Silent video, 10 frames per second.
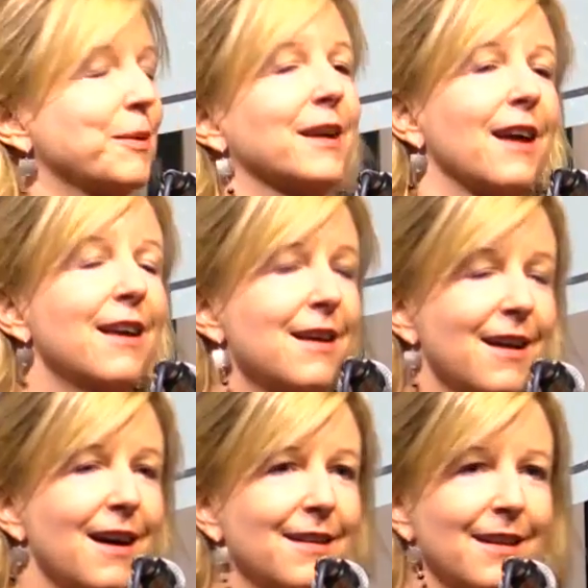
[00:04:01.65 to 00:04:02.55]
But
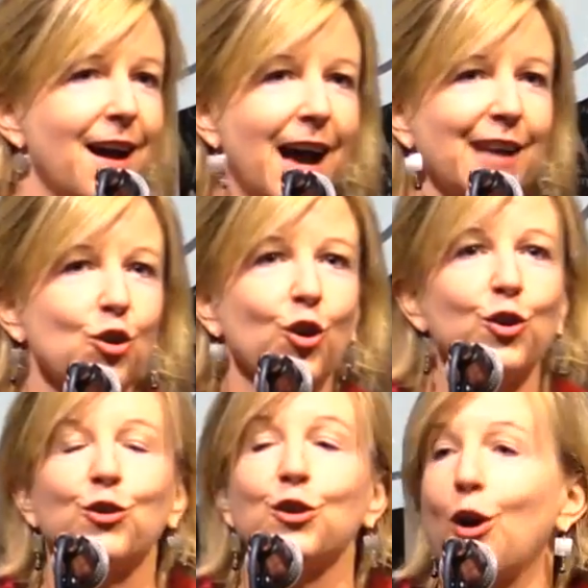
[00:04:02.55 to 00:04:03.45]
I told
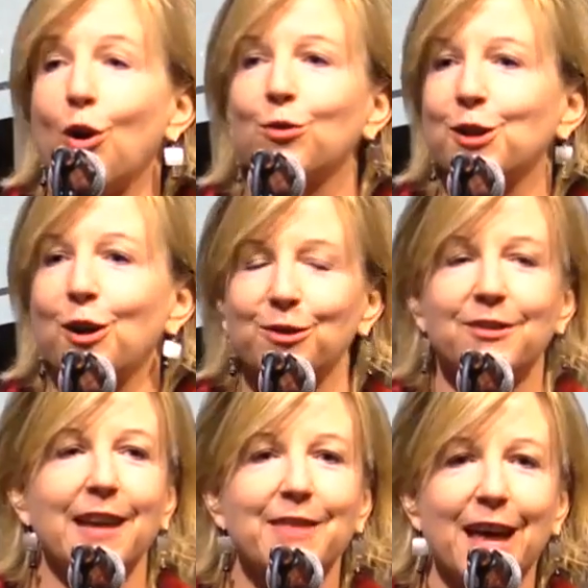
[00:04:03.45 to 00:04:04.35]
her, no,
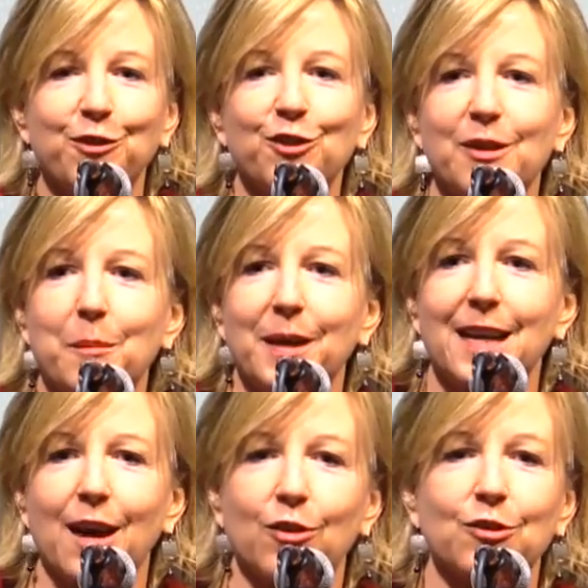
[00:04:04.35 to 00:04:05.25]
save that for
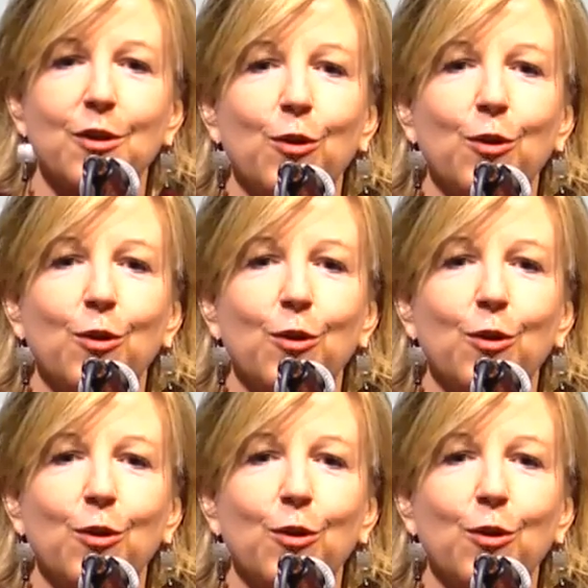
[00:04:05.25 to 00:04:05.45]
somebody else.